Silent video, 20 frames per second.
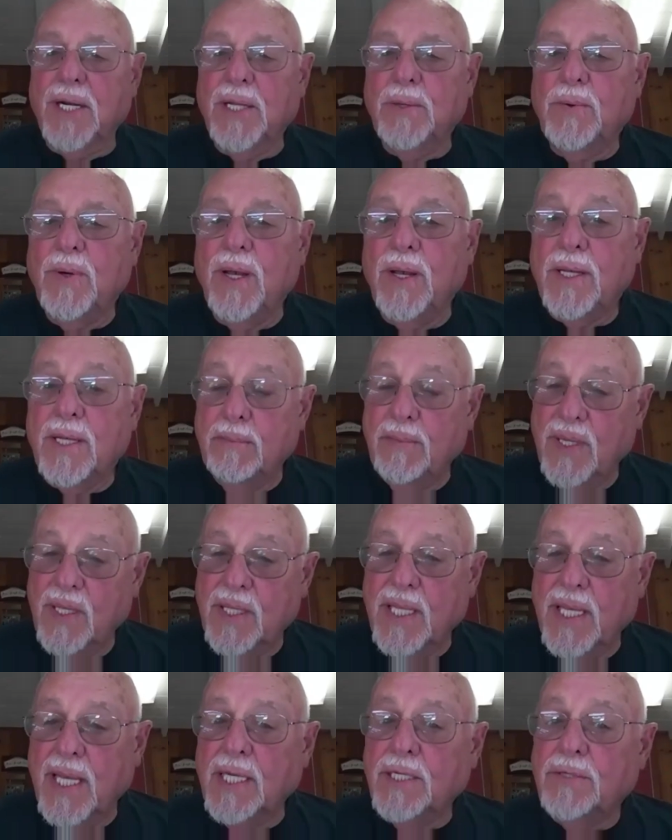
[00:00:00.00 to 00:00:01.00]
welcome, and
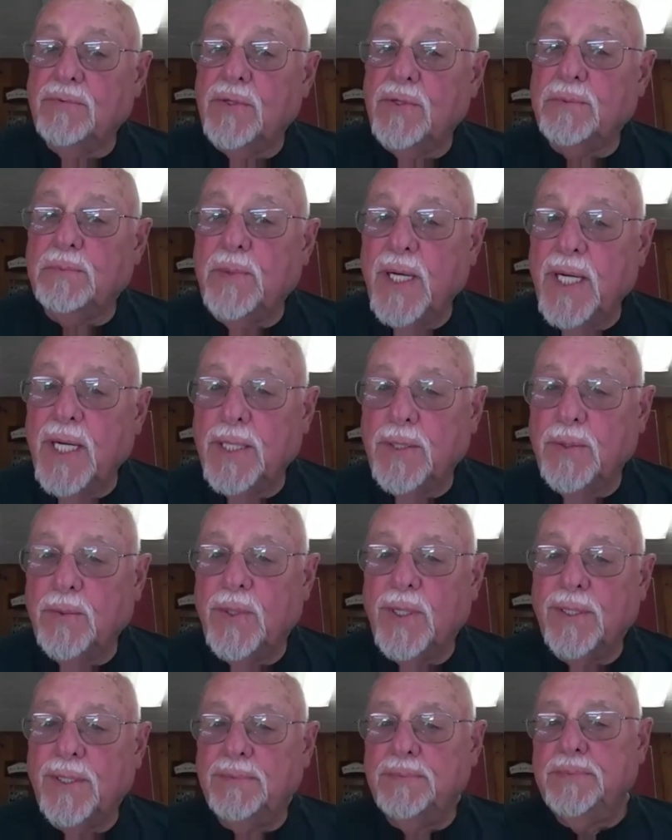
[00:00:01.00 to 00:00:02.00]
thanks for spreading the
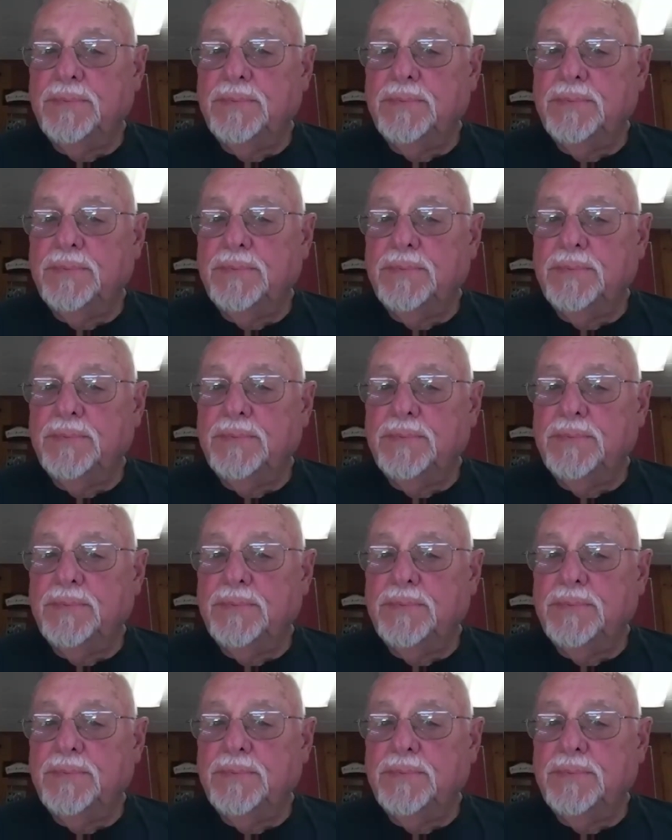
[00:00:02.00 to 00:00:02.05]
word.